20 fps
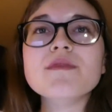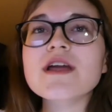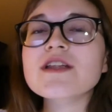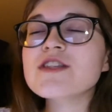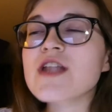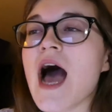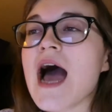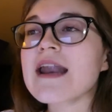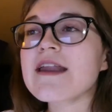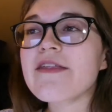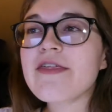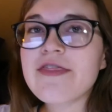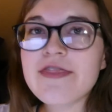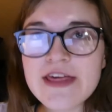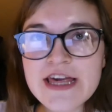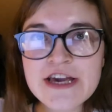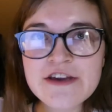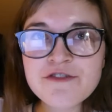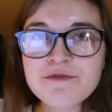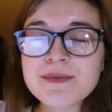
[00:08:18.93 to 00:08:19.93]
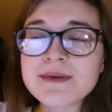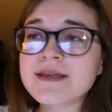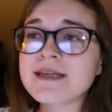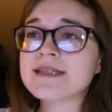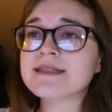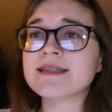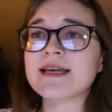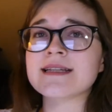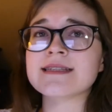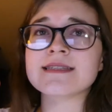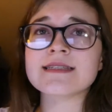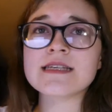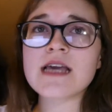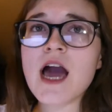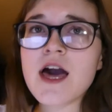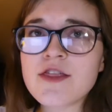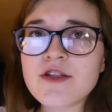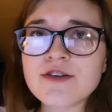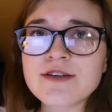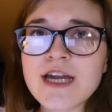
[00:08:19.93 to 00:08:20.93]
not a thief, because that's the
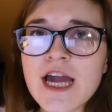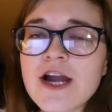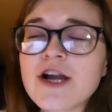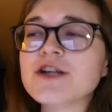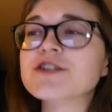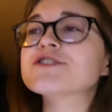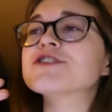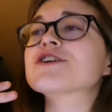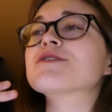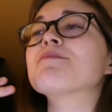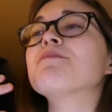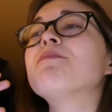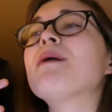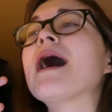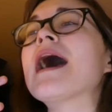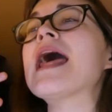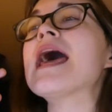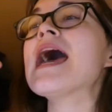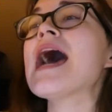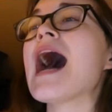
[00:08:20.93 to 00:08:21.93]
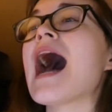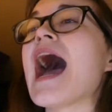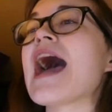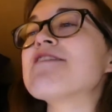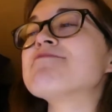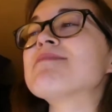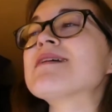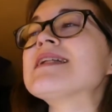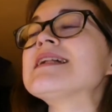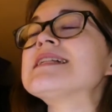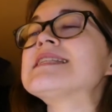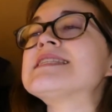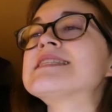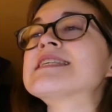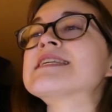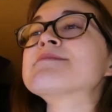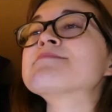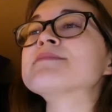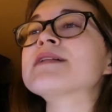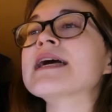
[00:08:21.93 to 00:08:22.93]
other character, but I've made it
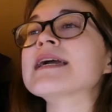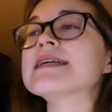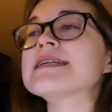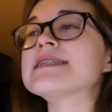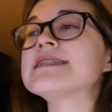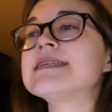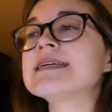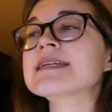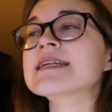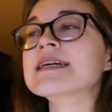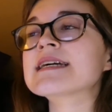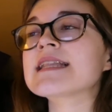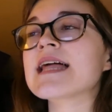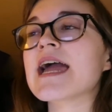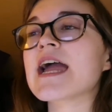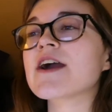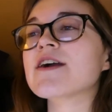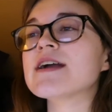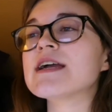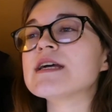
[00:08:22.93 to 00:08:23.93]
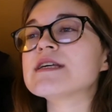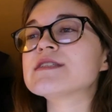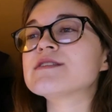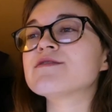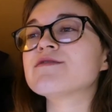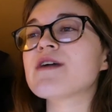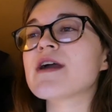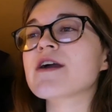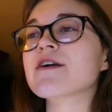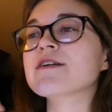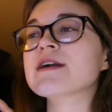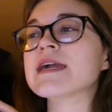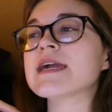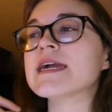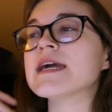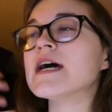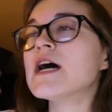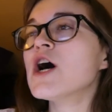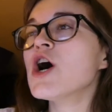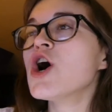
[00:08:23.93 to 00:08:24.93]
seem like Sinclair is
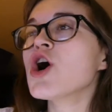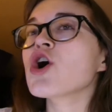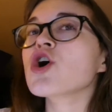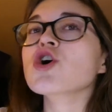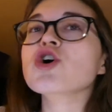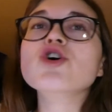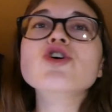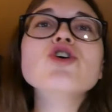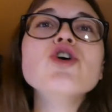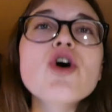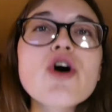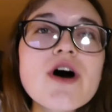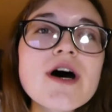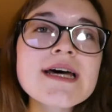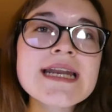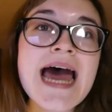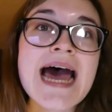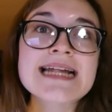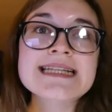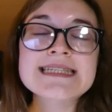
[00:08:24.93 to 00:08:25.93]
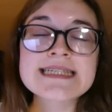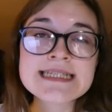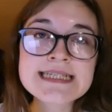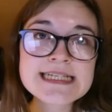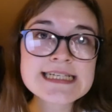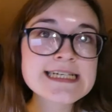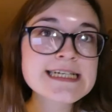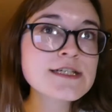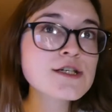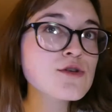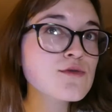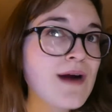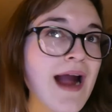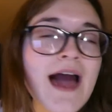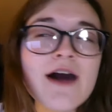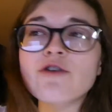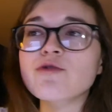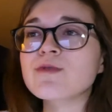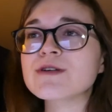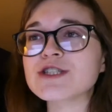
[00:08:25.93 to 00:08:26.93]
very good at sneaking
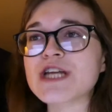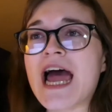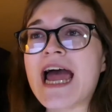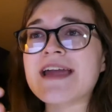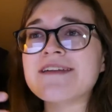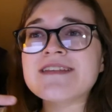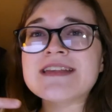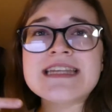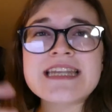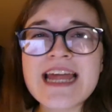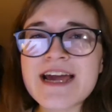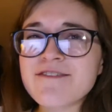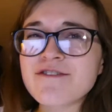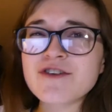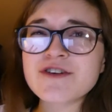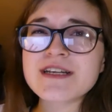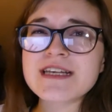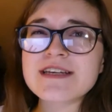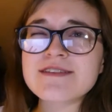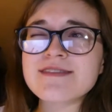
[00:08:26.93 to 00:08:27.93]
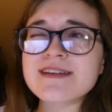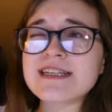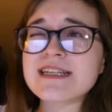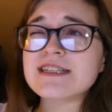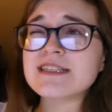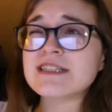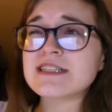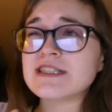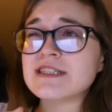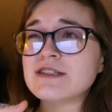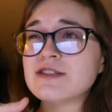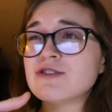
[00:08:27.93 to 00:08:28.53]
around, which I've never even